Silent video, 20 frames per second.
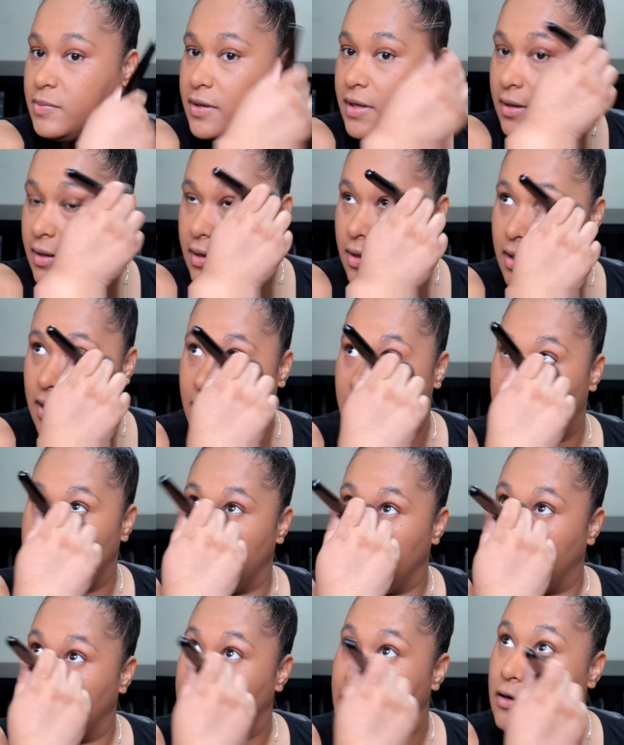but I'm
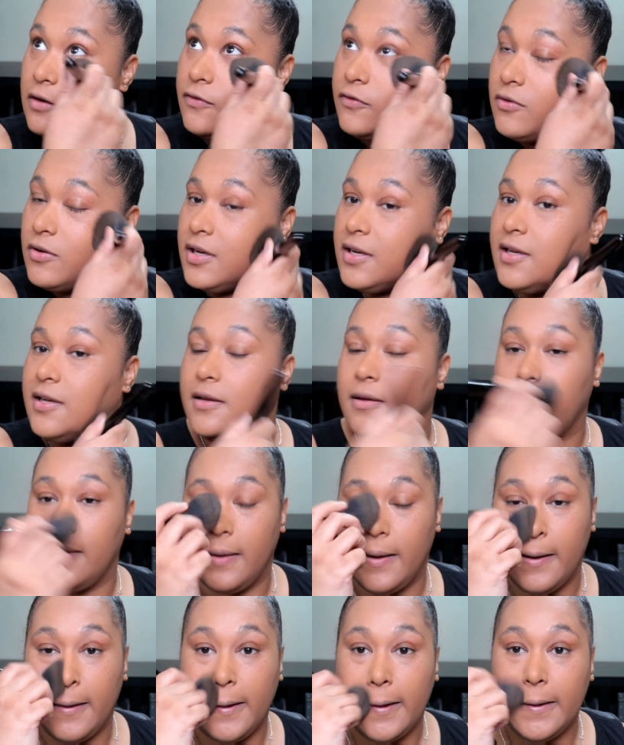not here for it.
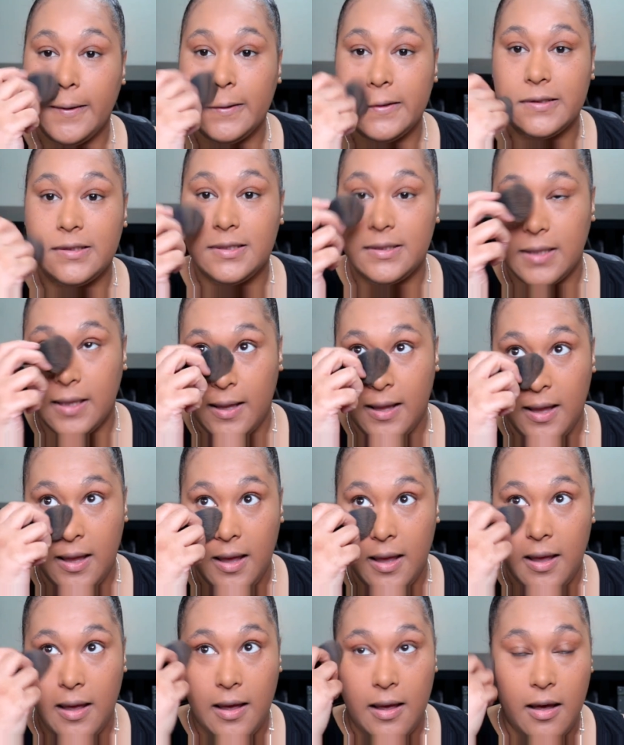It hurts.
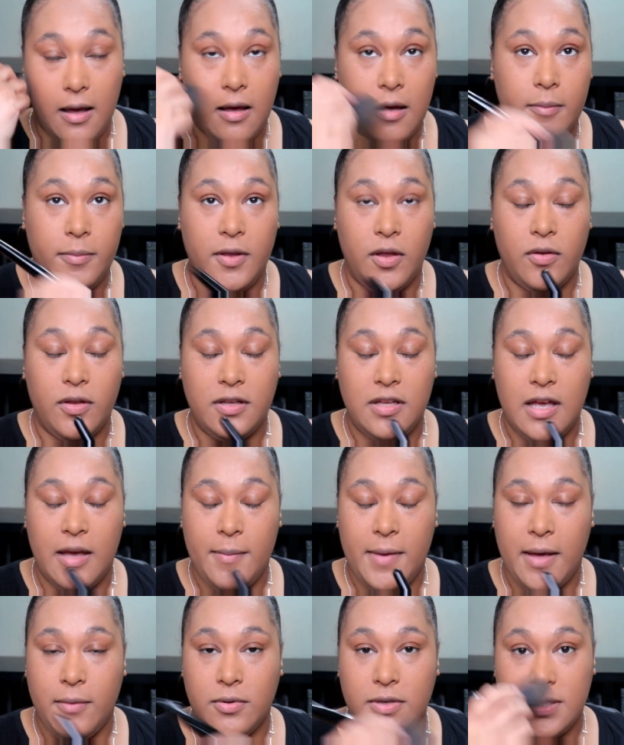The only
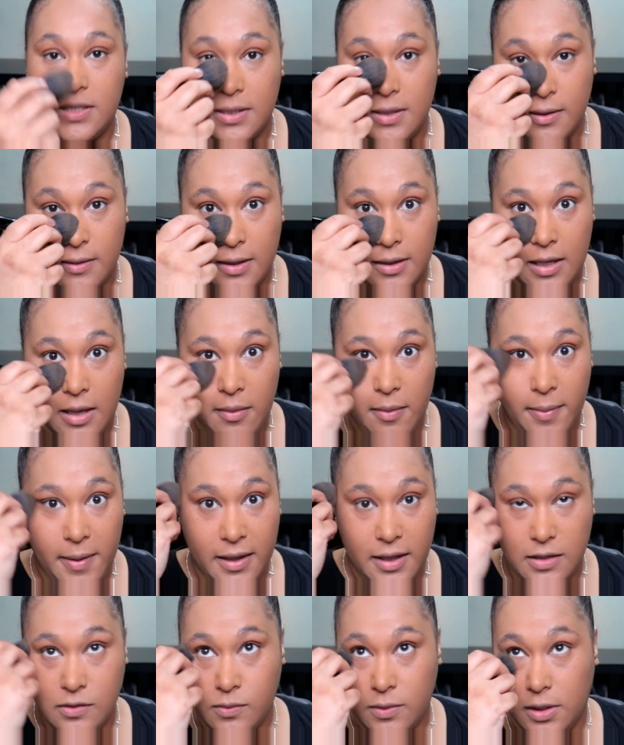time I will sit on that type of
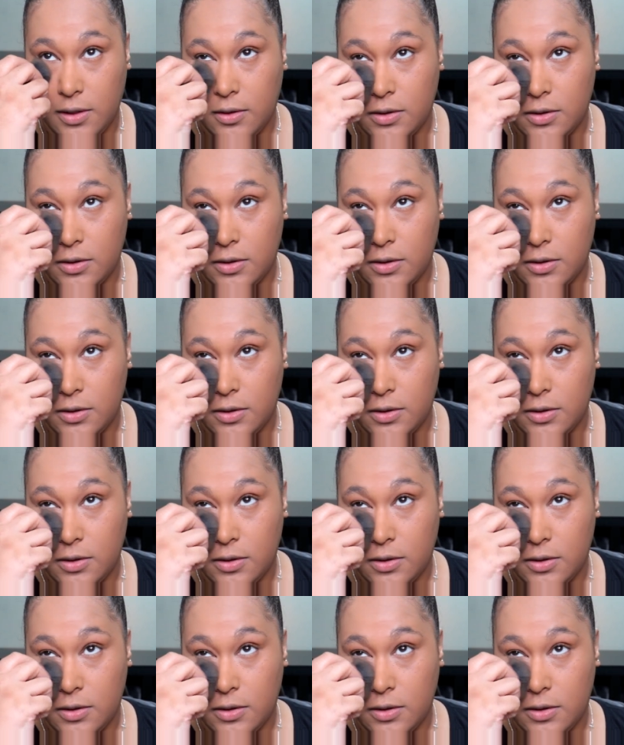bike is when I